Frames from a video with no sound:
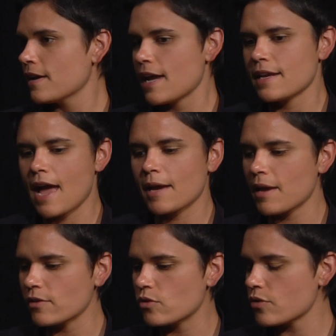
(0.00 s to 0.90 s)
And
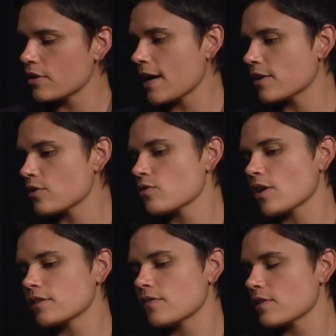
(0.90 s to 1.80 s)
I
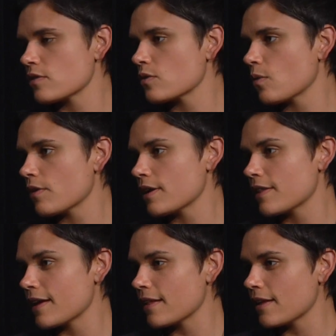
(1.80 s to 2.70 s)
constructed this story
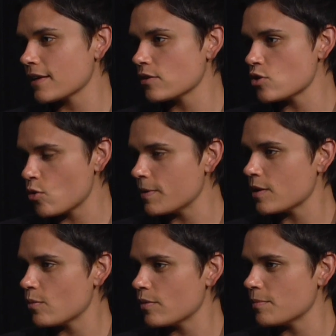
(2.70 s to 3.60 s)
that like
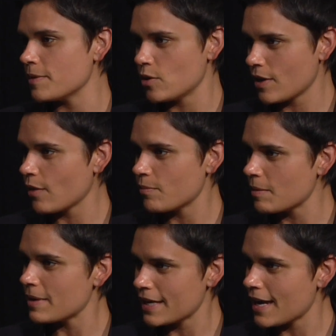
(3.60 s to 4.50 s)
nobody would be okay with me
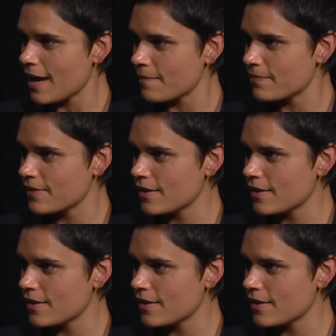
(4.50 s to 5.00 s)
being gay.